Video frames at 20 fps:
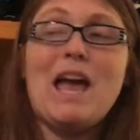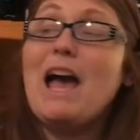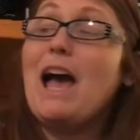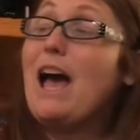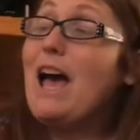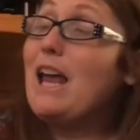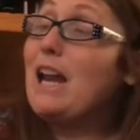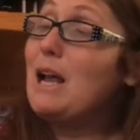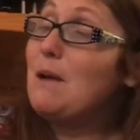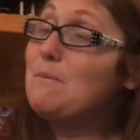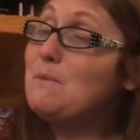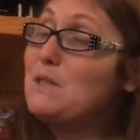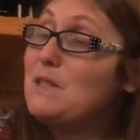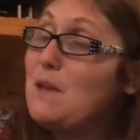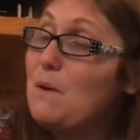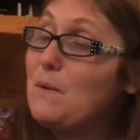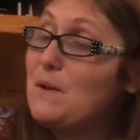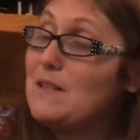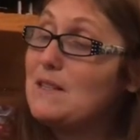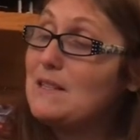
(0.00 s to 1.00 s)
And I'm so
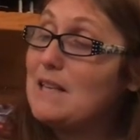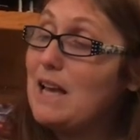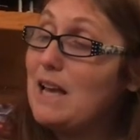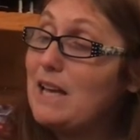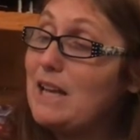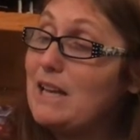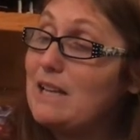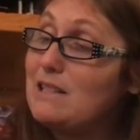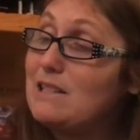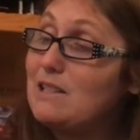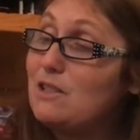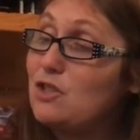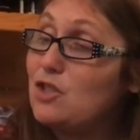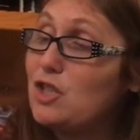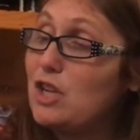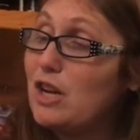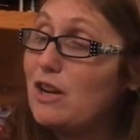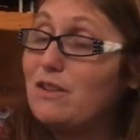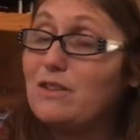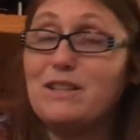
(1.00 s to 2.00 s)
excited to
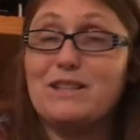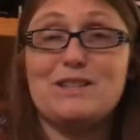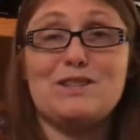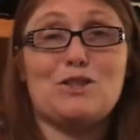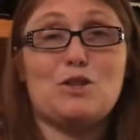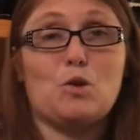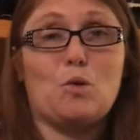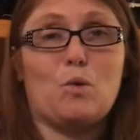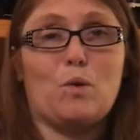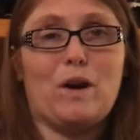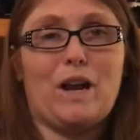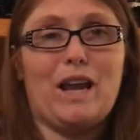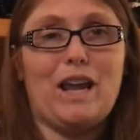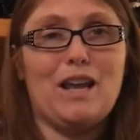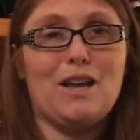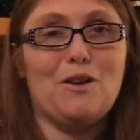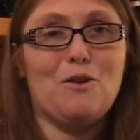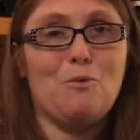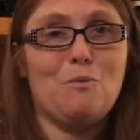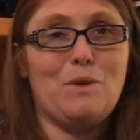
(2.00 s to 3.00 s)
share this story
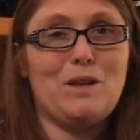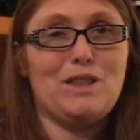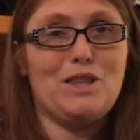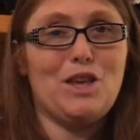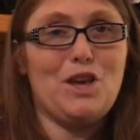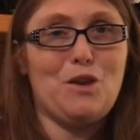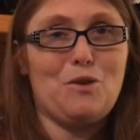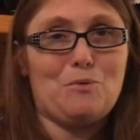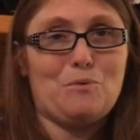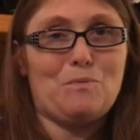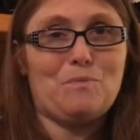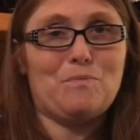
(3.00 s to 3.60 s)
with you.